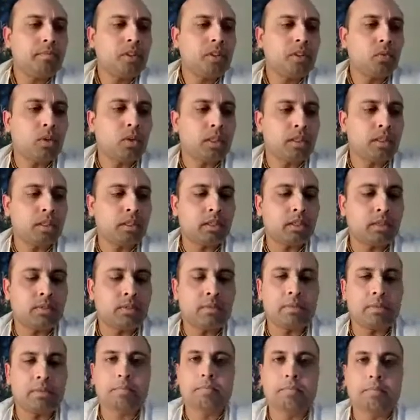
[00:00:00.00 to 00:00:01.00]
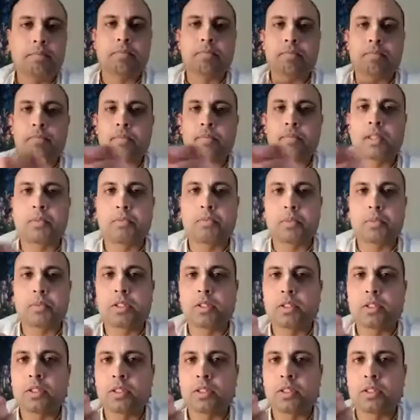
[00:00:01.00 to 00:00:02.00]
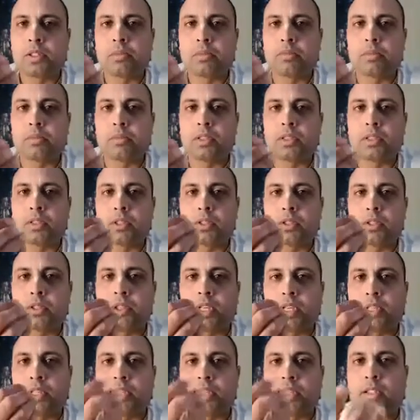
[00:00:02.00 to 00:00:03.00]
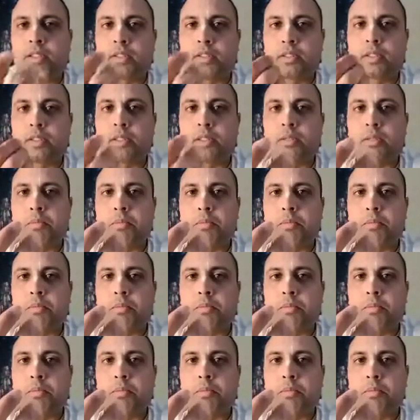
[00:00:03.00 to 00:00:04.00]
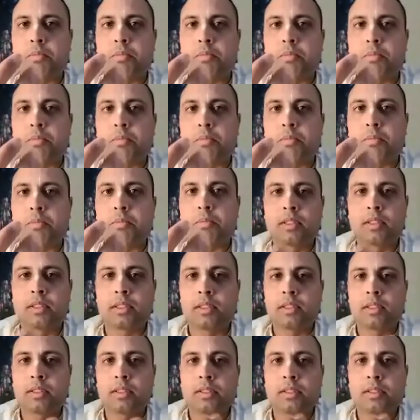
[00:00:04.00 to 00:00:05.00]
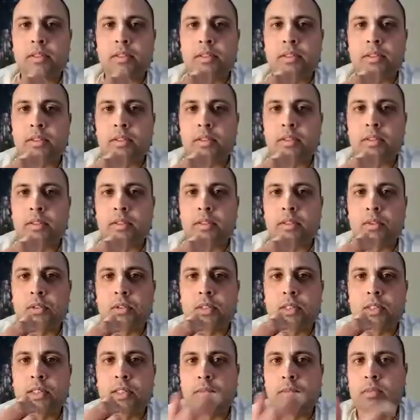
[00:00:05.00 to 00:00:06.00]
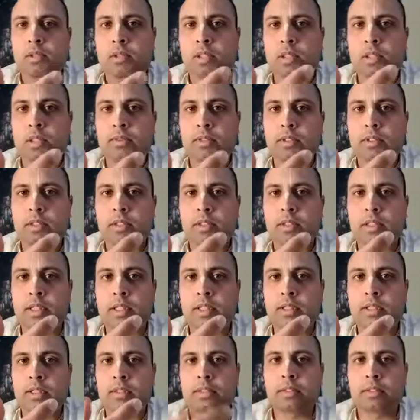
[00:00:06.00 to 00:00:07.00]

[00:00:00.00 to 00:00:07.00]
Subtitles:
When the person is simply just chanting syllable, the holy name's not really there.